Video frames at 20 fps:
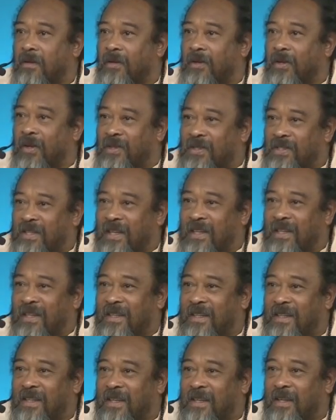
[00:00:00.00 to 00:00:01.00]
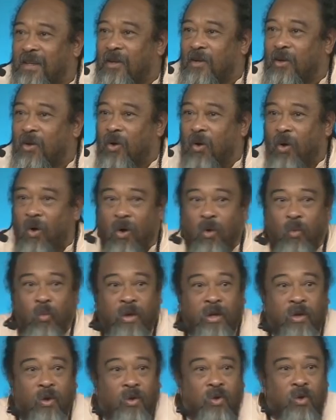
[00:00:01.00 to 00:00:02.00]
You understand? Or
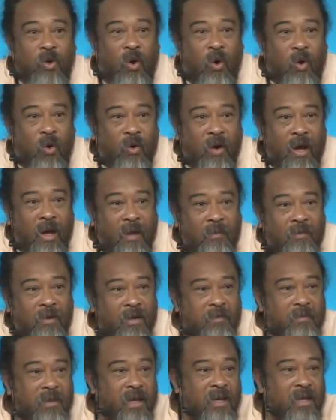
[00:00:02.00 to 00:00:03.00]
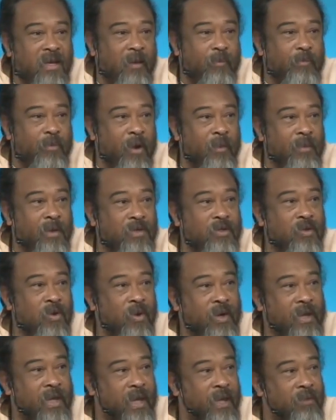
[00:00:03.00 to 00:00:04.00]
we don't know. I am not making a promise,
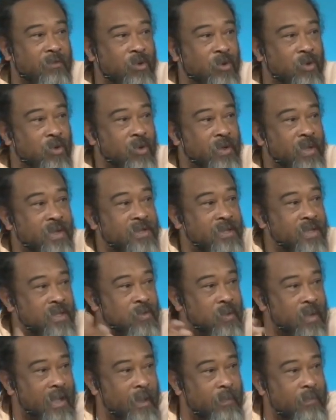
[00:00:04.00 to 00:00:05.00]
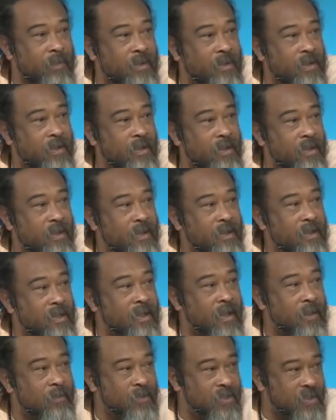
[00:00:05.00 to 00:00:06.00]
okay, if you do this, this will happen.
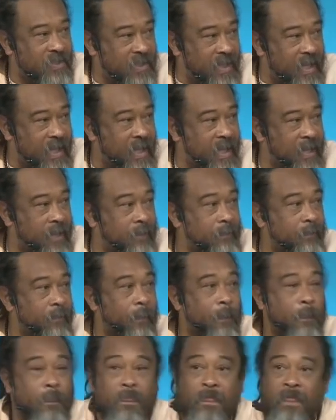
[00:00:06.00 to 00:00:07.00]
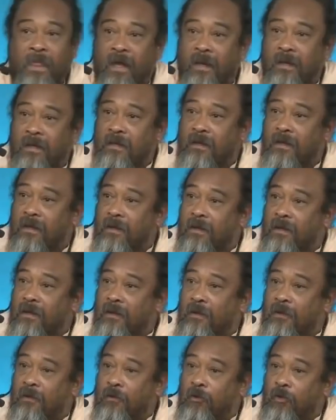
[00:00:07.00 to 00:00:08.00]
I'm just saying that
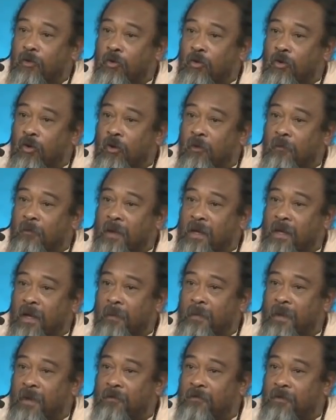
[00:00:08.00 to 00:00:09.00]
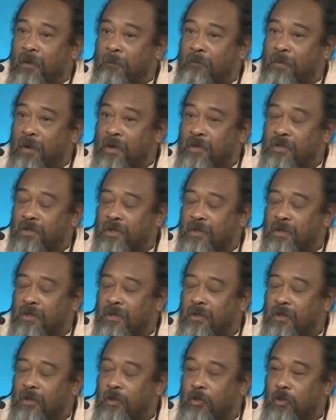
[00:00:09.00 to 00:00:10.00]
you are becoming from
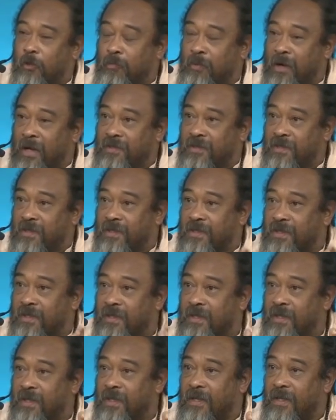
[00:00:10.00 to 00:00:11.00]
person to presence.